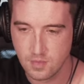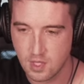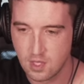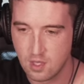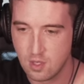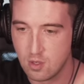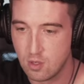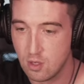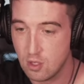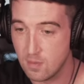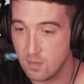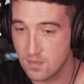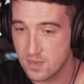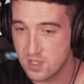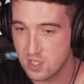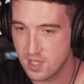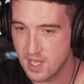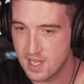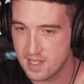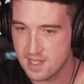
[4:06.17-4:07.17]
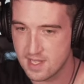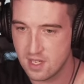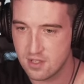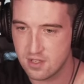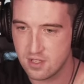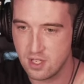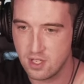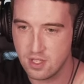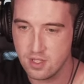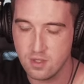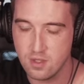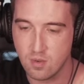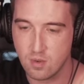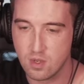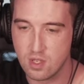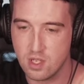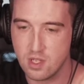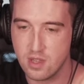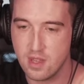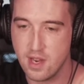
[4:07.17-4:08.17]
Cool, so that sounds good, we're
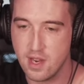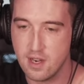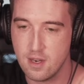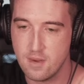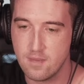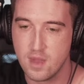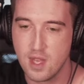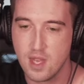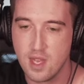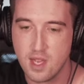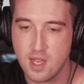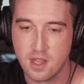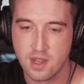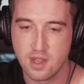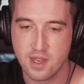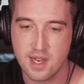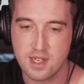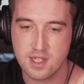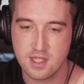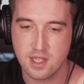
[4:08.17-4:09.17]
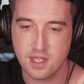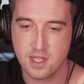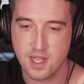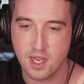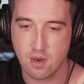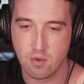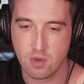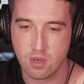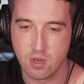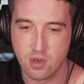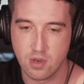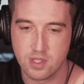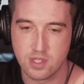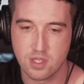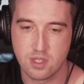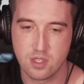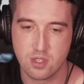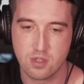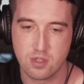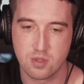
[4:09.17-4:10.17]
good there. The next thing that we're going to
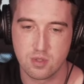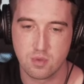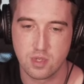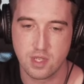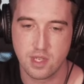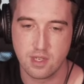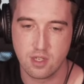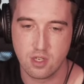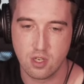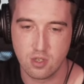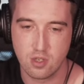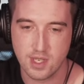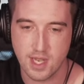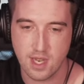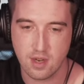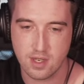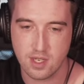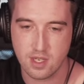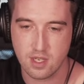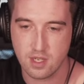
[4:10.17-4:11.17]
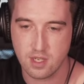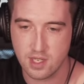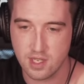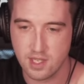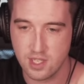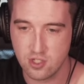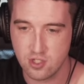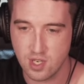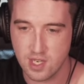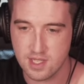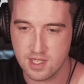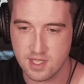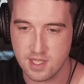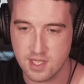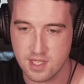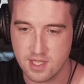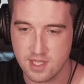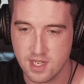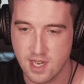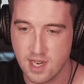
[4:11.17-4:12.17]
do is we're gonna go down here and address
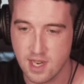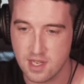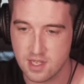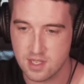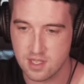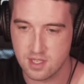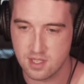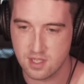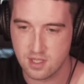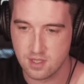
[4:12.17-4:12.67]
these kicks.